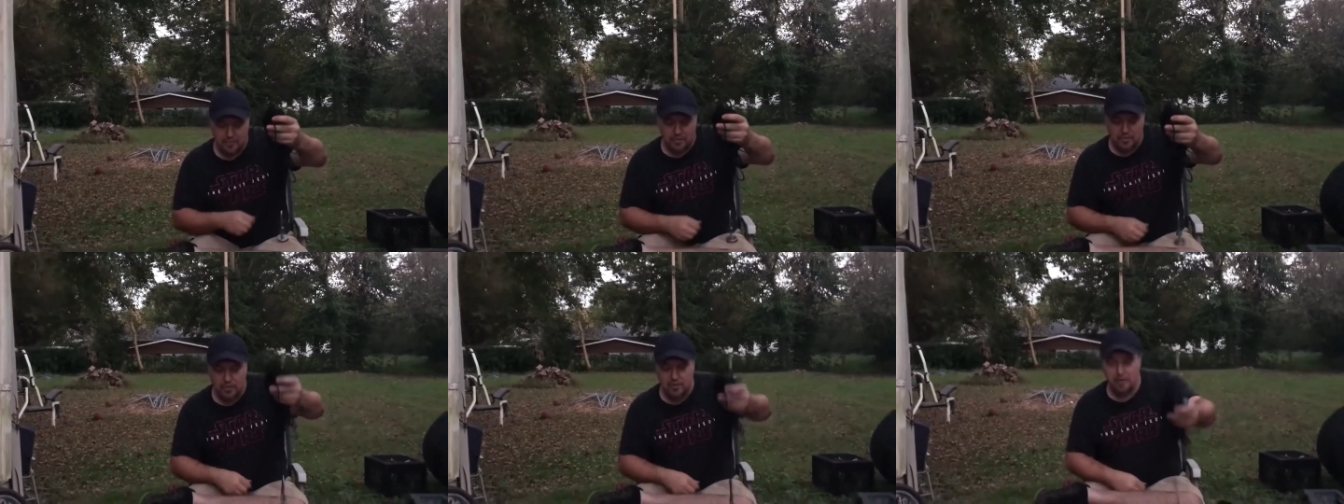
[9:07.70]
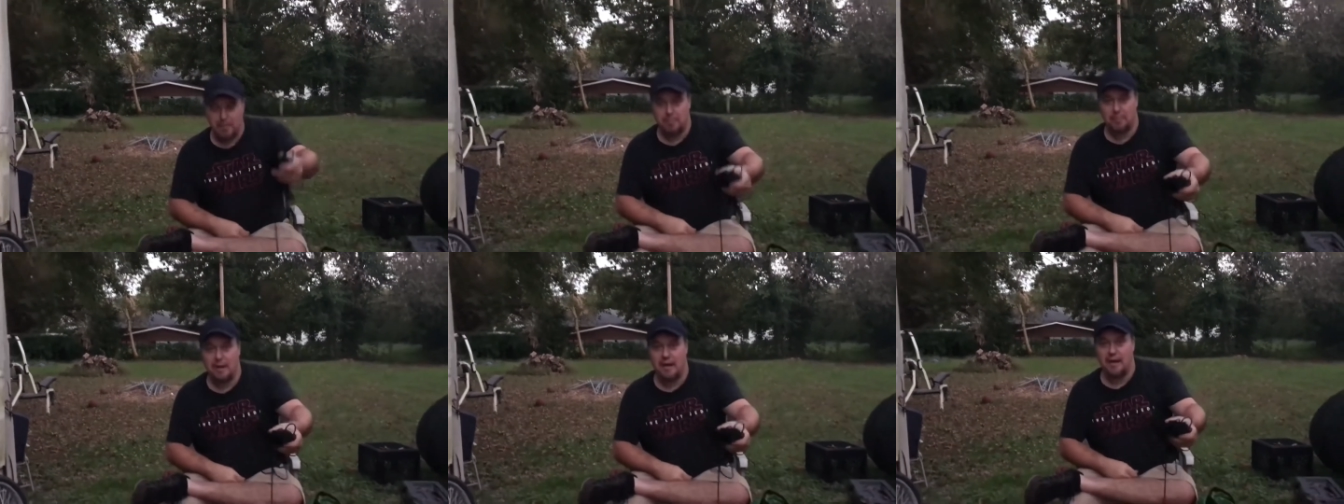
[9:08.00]

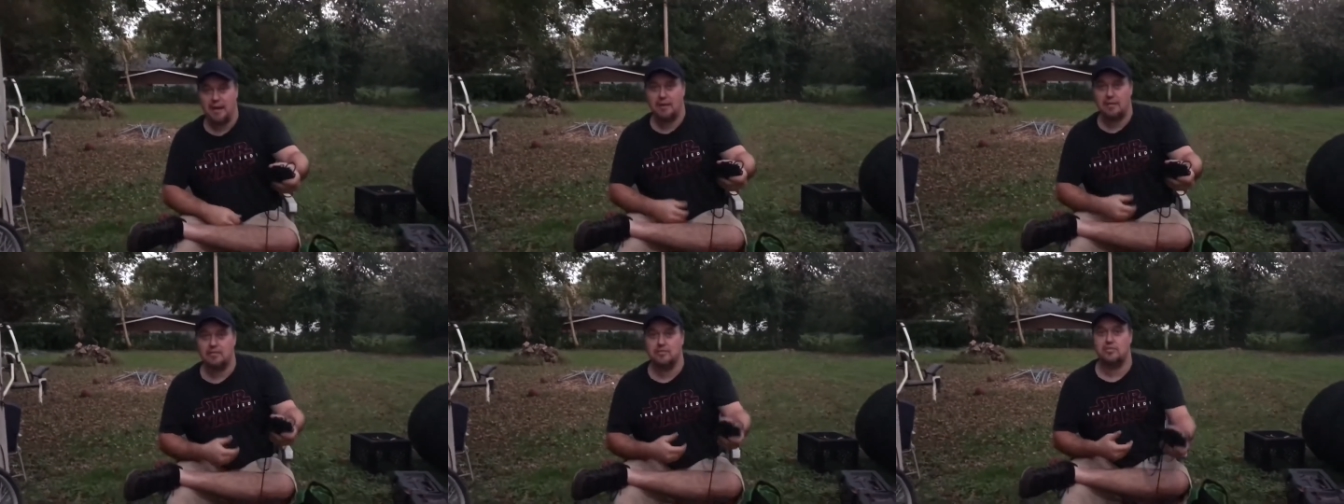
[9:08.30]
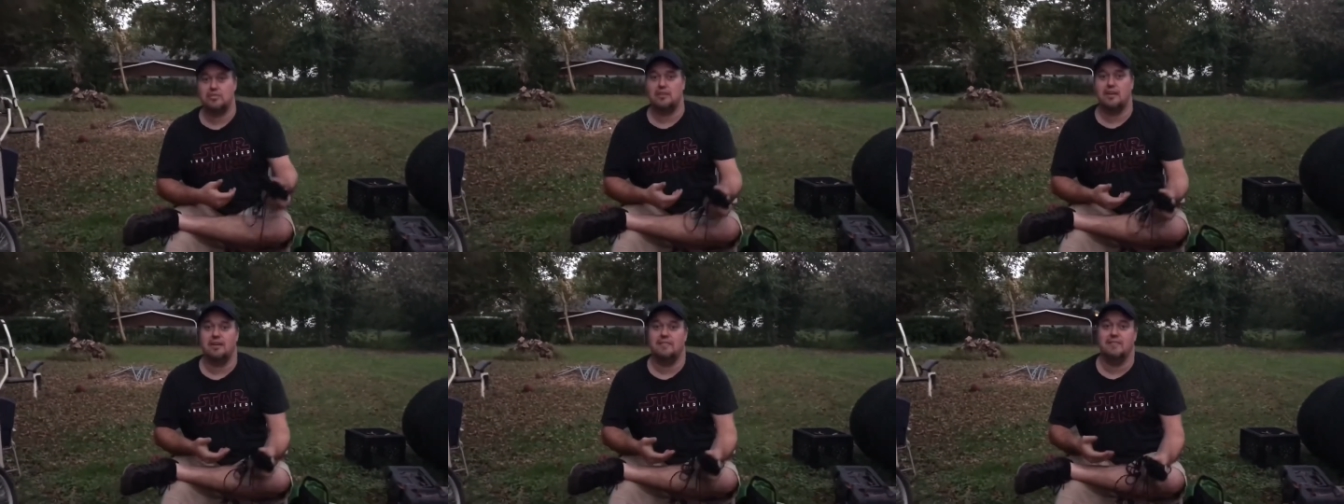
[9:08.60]
30
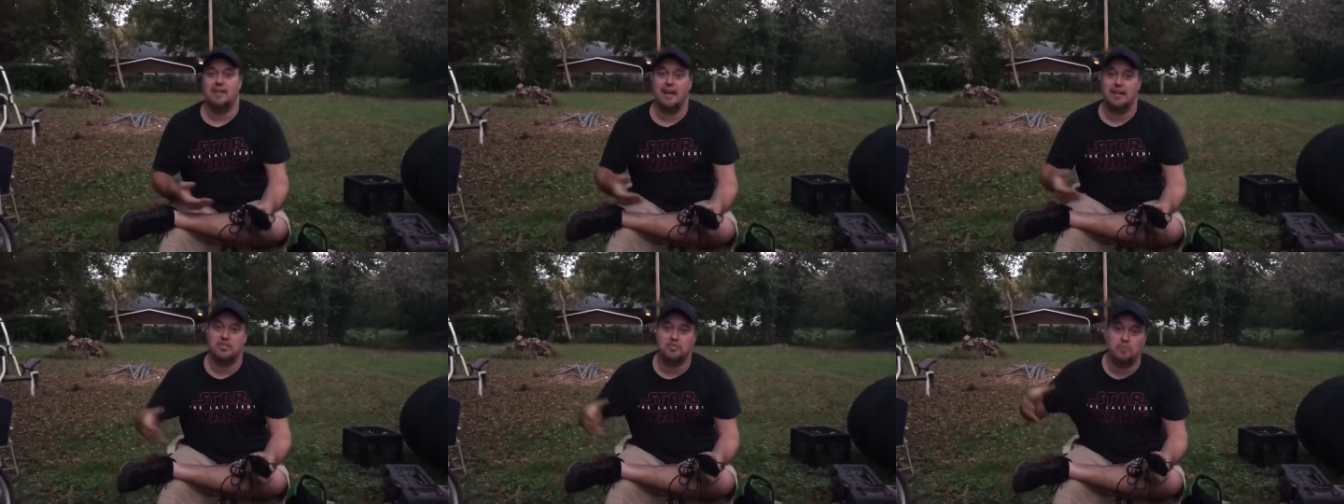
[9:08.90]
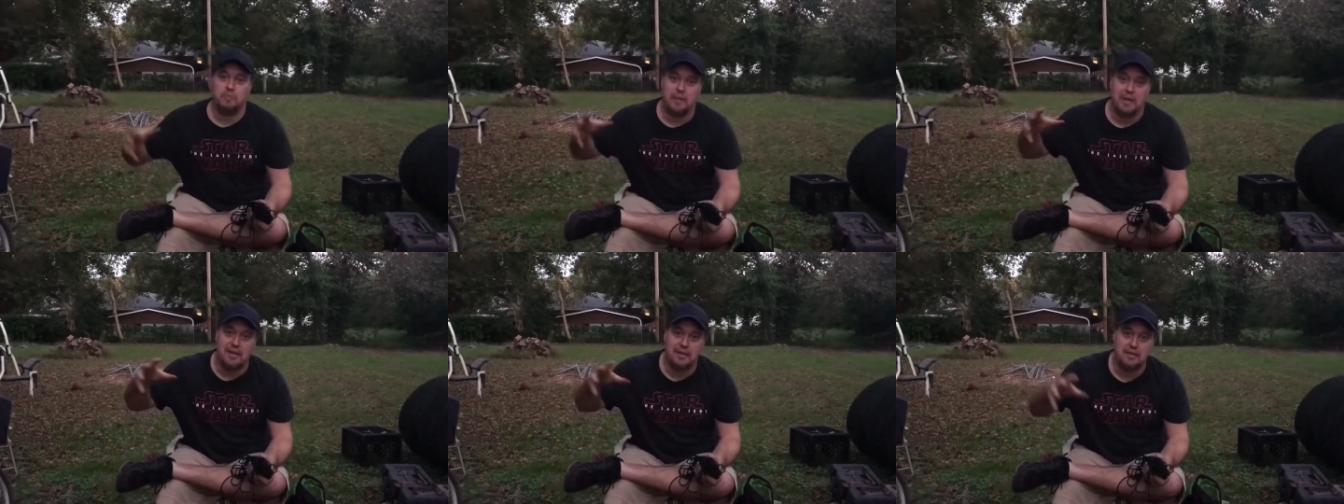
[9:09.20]
pounds, and that's
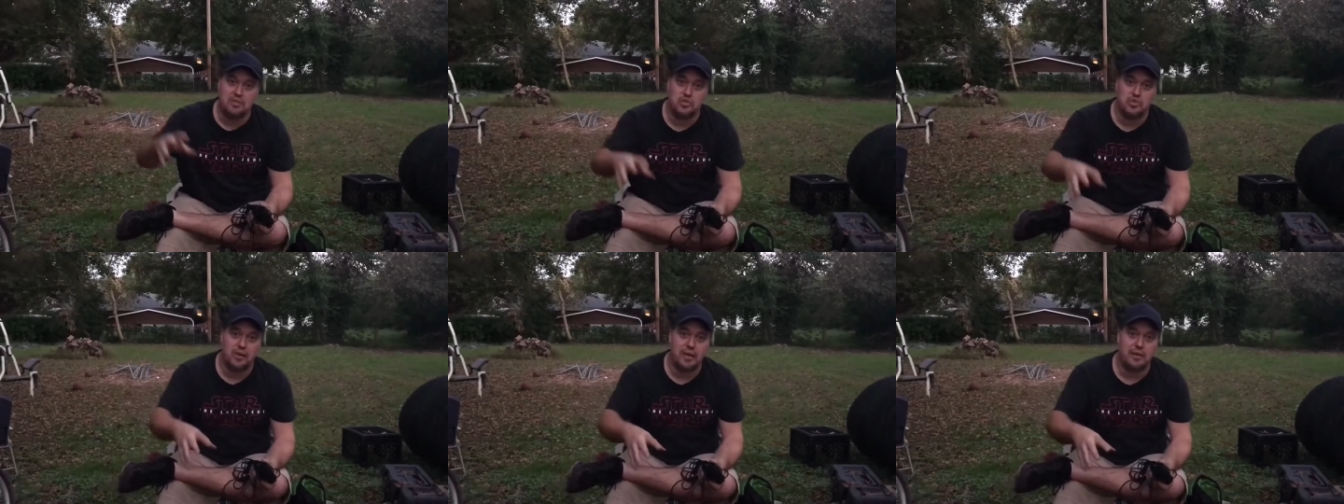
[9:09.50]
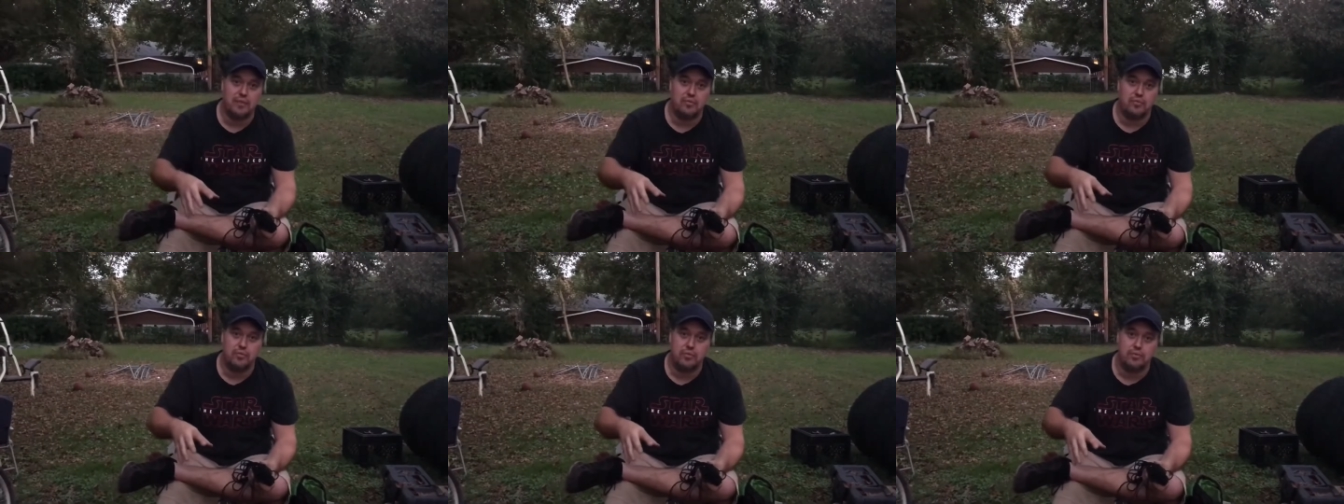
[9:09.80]

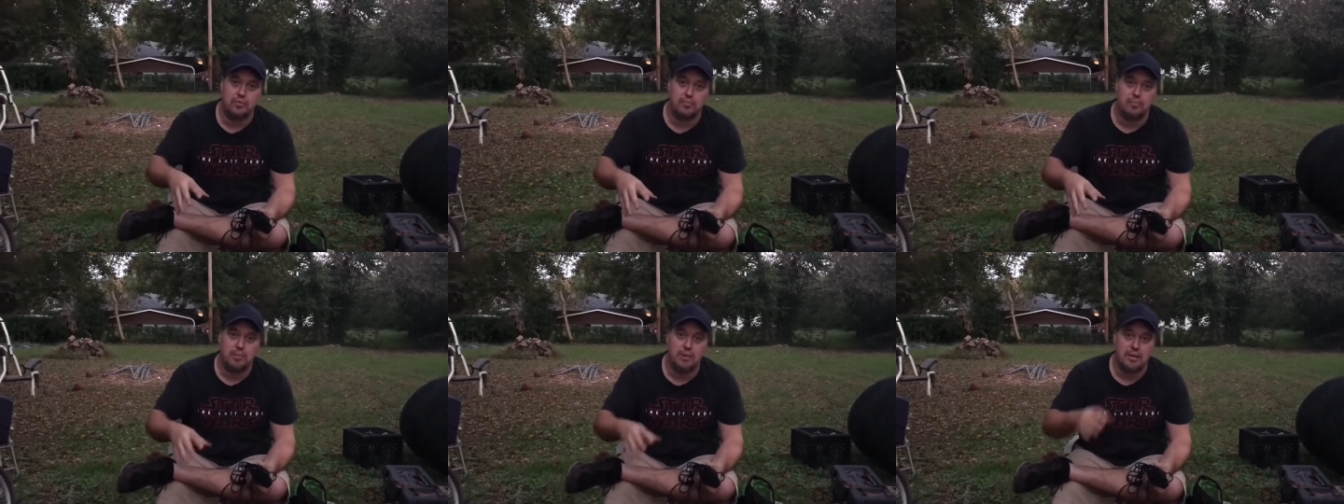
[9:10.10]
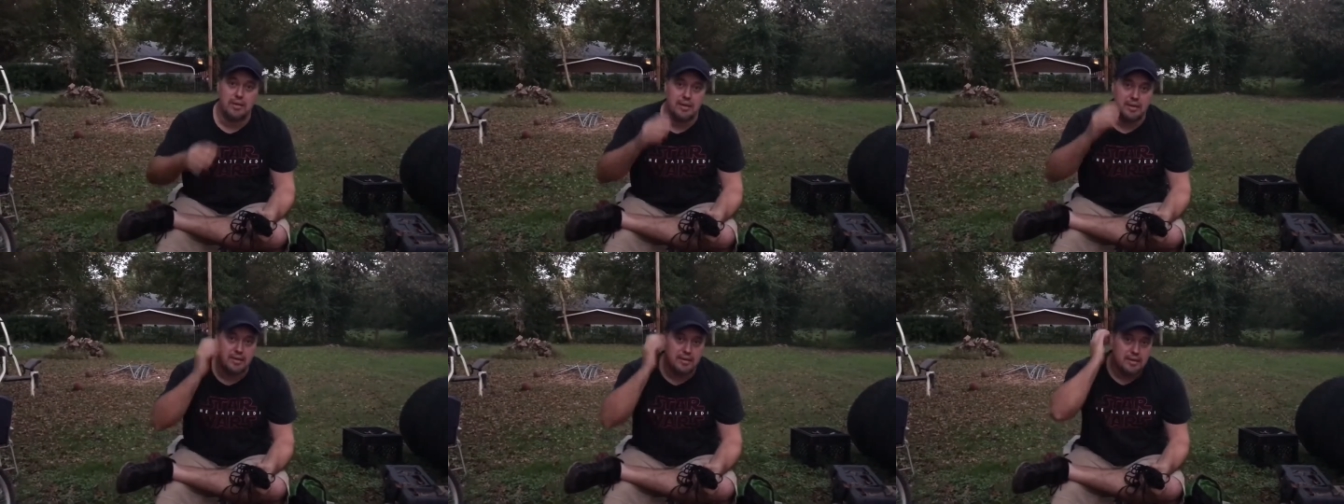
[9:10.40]
penetrating through the
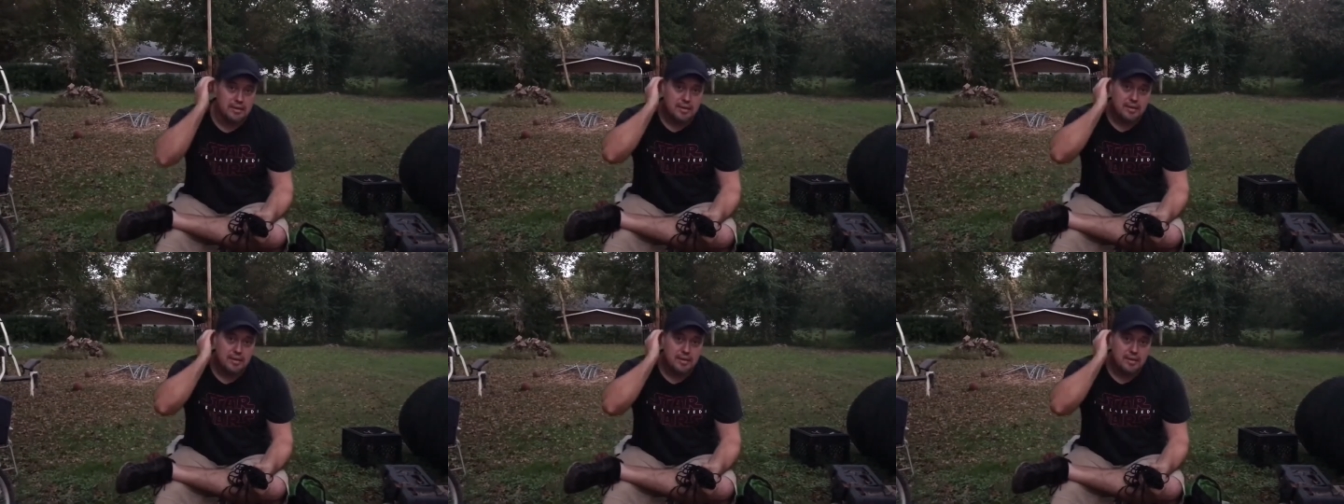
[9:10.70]
mud.